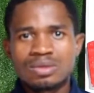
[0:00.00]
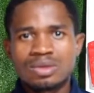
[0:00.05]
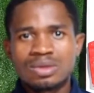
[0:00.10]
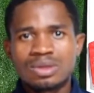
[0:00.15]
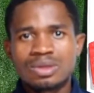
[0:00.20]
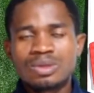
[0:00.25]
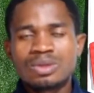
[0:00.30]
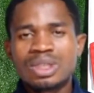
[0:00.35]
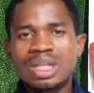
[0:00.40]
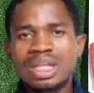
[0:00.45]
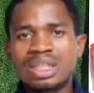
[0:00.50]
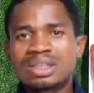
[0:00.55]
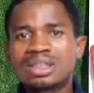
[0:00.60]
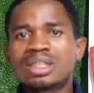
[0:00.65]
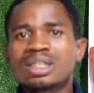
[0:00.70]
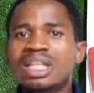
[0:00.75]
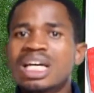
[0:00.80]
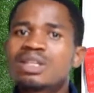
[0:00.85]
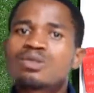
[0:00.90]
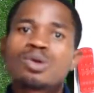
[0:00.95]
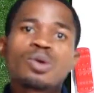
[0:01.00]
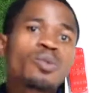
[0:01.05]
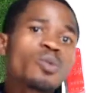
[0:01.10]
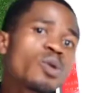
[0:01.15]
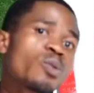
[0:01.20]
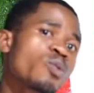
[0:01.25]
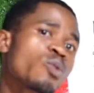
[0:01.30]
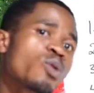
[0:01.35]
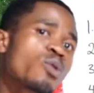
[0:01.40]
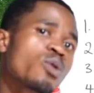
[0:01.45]
You get? That's what
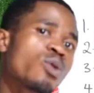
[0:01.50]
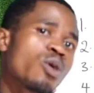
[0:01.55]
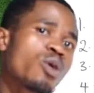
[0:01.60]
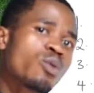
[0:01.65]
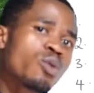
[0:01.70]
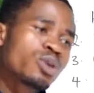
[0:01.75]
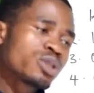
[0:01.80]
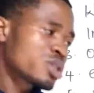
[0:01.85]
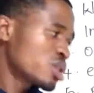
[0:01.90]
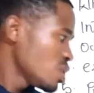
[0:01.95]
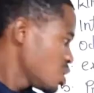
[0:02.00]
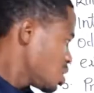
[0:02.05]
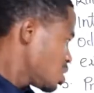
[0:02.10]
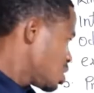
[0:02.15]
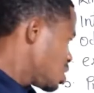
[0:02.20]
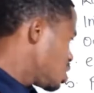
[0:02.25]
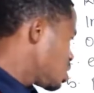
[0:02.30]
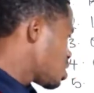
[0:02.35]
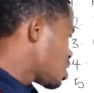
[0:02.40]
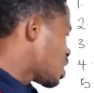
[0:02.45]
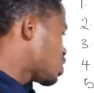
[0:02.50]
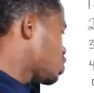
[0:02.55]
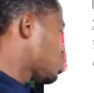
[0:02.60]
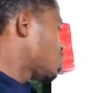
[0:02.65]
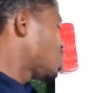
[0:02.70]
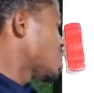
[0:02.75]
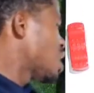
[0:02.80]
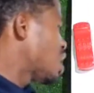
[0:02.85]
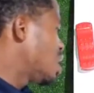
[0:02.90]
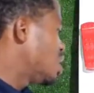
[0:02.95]
we call what?
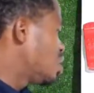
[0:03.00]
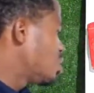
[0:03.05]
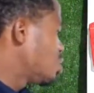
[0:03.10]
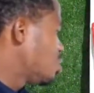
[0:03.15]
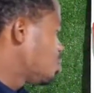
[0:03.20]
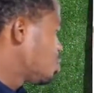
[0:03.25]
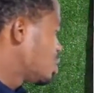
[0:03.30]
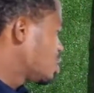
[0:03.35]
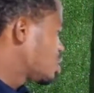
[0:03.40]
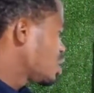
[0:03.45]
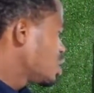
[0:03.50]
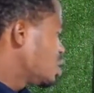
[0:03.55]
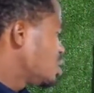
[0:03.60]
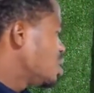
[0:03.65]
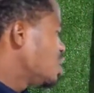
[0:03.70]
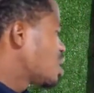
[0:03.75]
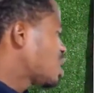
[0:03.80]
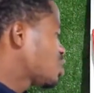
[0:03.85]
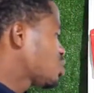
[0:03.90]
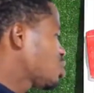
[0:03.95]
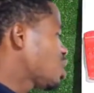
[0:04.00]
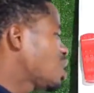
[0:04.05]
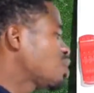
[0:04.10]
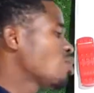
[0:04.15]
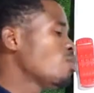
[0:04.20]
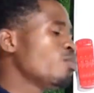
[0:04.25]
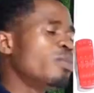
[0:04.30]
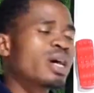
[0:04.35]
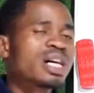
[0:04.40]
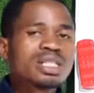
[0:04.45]
Irrational numbers. The rational
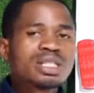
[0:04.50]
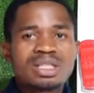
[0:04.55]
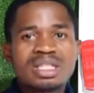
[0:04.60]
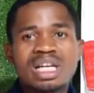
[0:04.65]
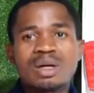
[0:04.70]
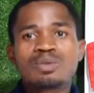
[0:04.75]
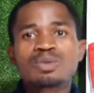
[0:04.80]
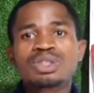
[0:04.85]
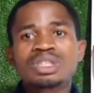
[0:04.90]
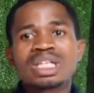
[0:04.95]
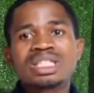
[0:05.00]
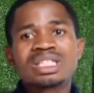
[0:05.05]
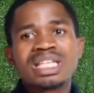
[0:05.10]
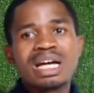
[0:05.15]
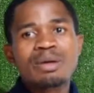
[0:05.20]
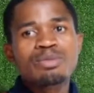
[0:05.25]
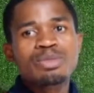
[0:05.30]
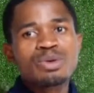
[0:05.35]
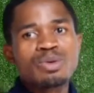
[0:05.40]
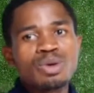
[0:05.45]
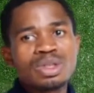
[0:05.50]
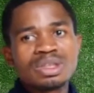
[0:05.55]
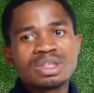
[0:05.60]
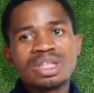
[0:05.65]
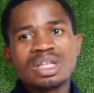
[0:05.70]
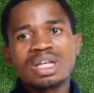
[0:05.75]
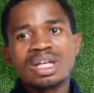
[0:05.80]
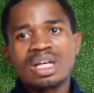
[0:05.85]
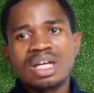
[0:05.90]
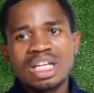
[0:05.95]
numbers, their quotient can be what?
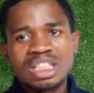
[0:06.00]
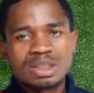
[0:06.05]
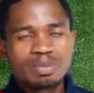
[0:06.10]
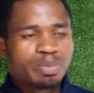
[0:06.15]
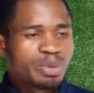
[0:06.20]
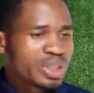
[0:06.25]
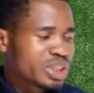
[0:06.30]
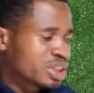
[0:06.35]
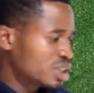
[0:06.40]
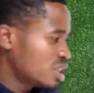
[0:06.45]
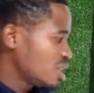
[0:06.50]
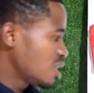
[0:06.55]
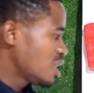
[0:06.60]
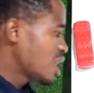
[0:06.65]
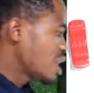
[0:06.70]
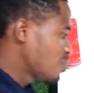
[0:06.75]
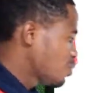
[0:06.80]
Expressed. Like